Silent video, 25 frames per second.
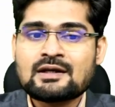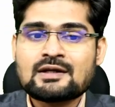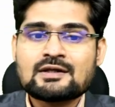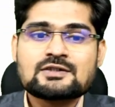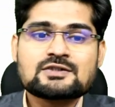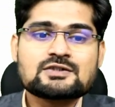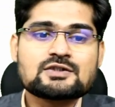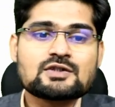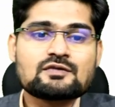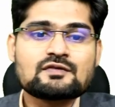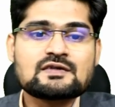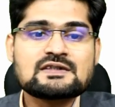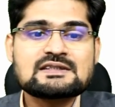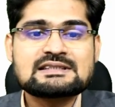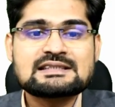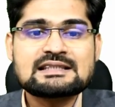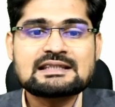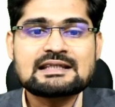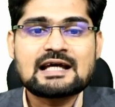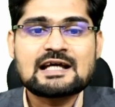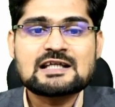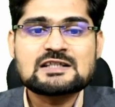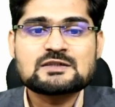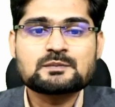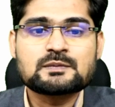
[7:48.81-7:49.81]
So we see,
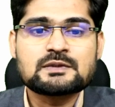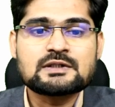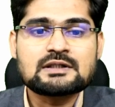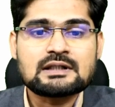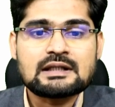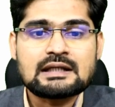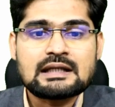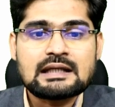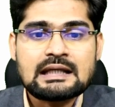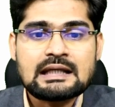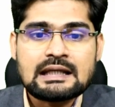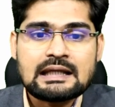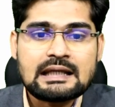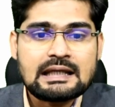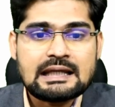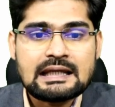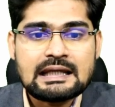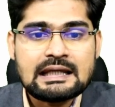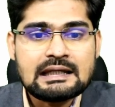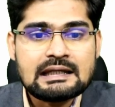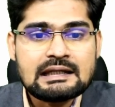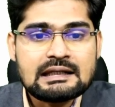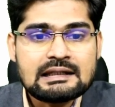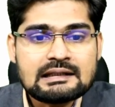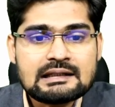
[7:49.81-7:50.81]
as per
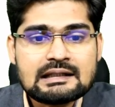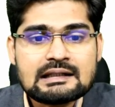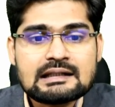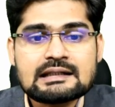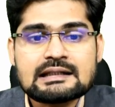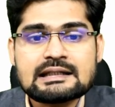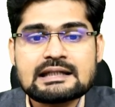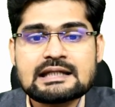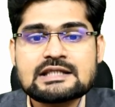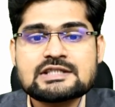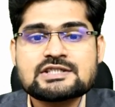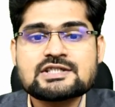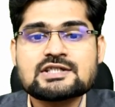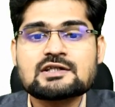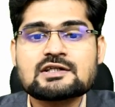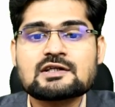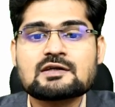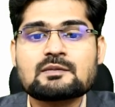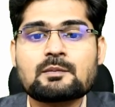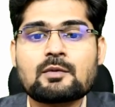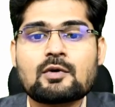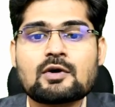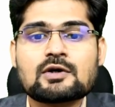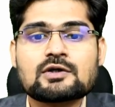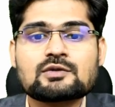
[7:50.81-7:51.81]
India Aging
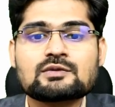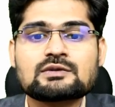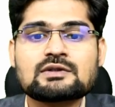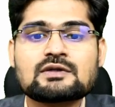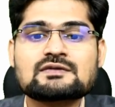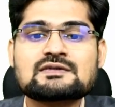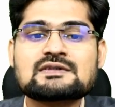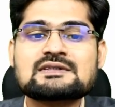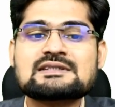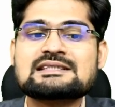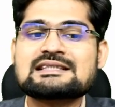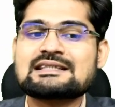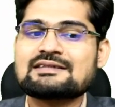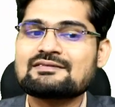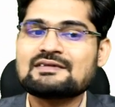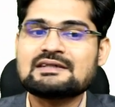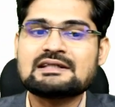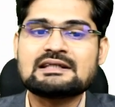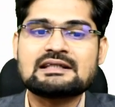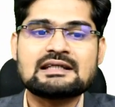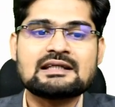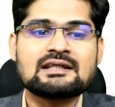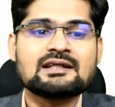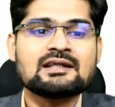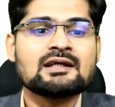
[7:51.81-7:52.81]
Report twenty
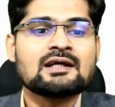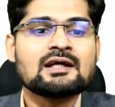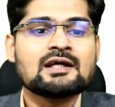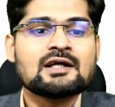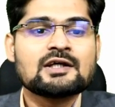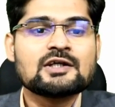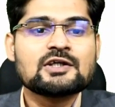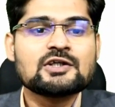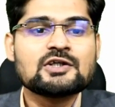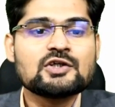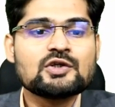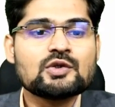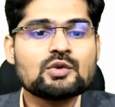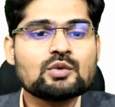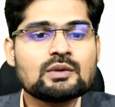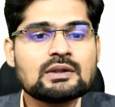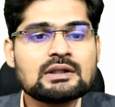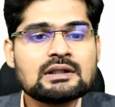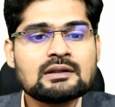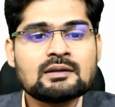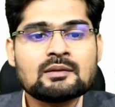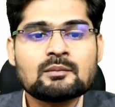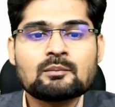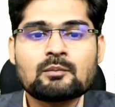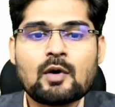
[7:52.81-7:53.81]
seventeen, U
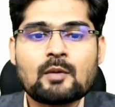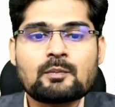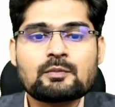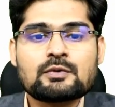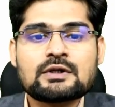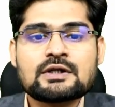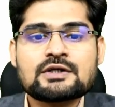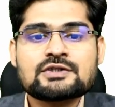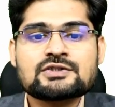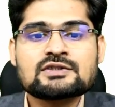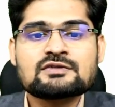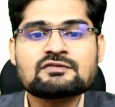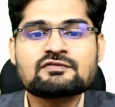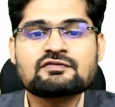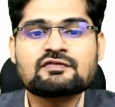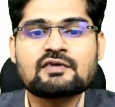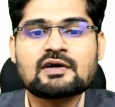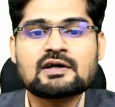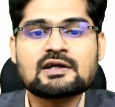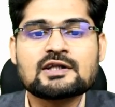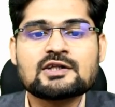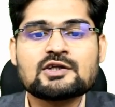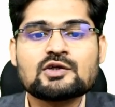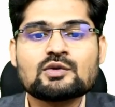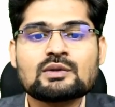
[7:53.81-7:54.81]
N Population
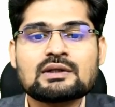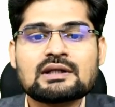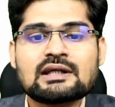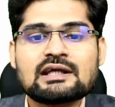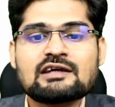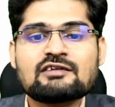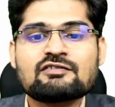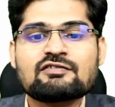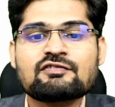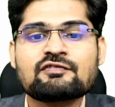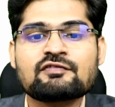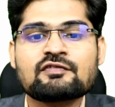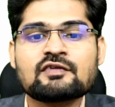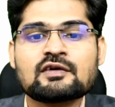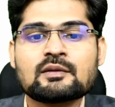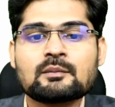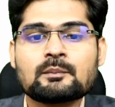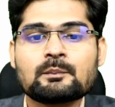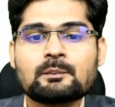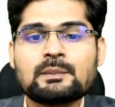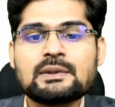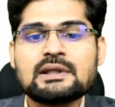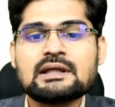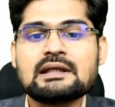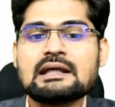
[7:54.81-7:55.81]
Fund, U N F
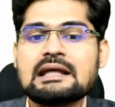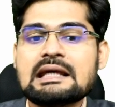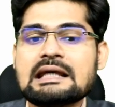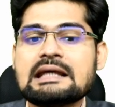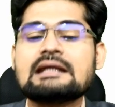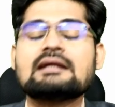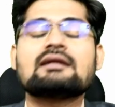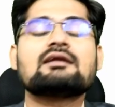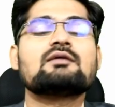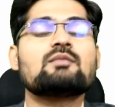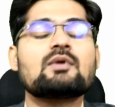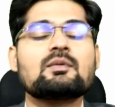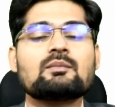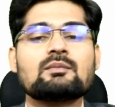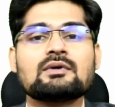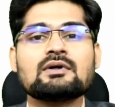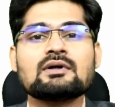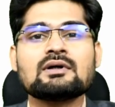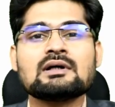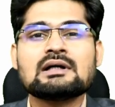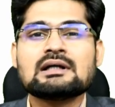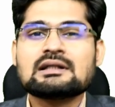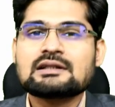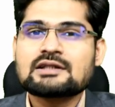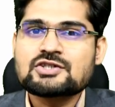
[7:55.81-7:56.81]
P A,
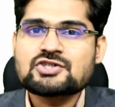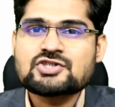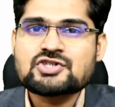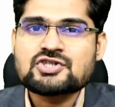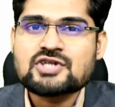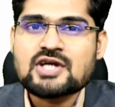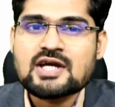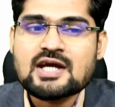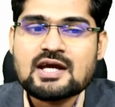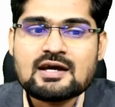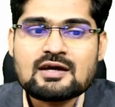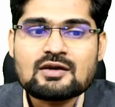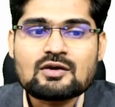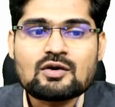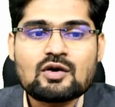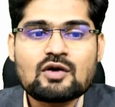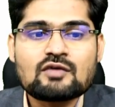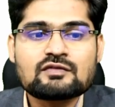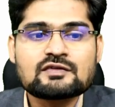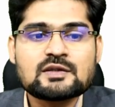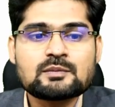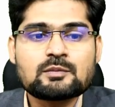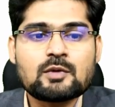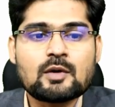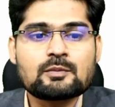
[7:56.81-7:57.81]
remember, the share
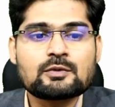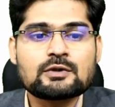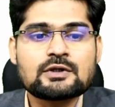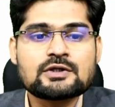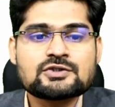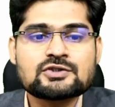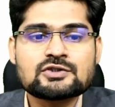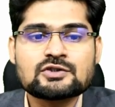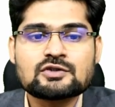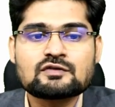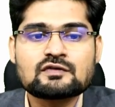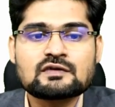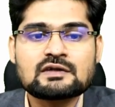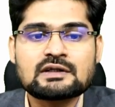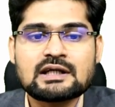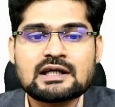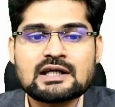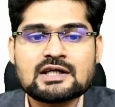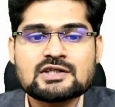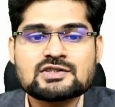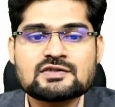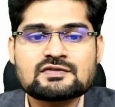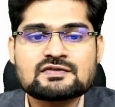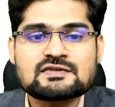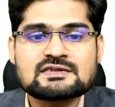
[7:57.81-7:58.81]
of the population over
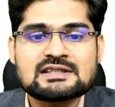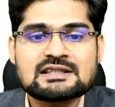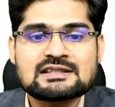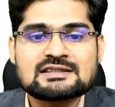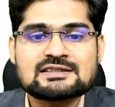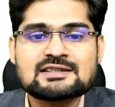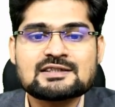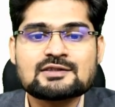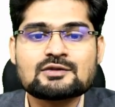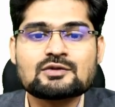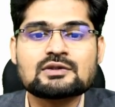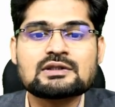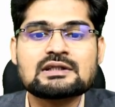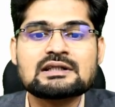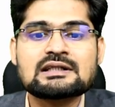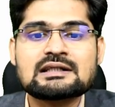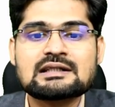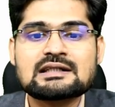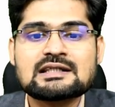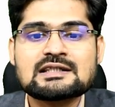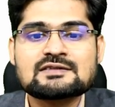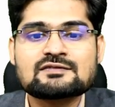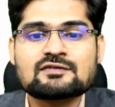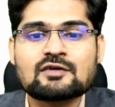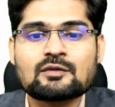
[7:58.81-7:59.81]
age of sixty could
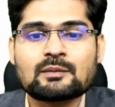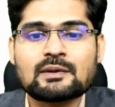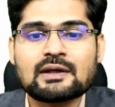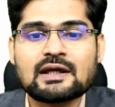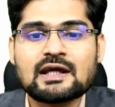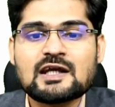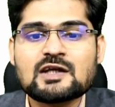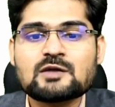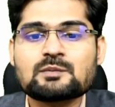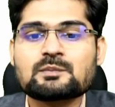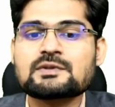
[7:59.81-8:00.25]
increase from eight